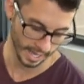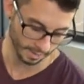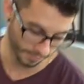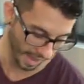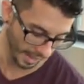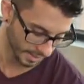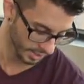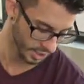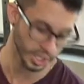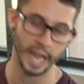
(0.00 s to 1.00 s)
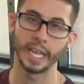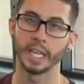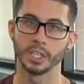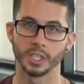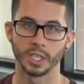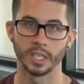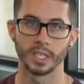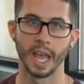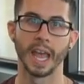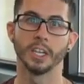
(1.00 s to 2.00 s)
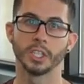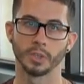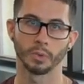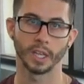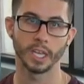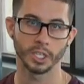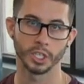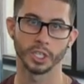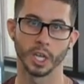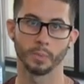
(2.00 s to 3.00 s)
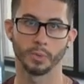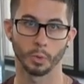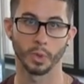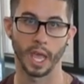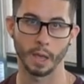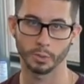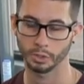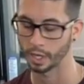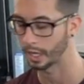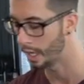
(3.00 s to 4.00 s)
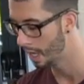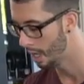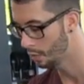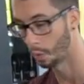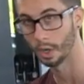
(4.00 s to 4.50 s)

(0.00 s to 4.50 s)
in effect, change the tension relationship through the hamstring. So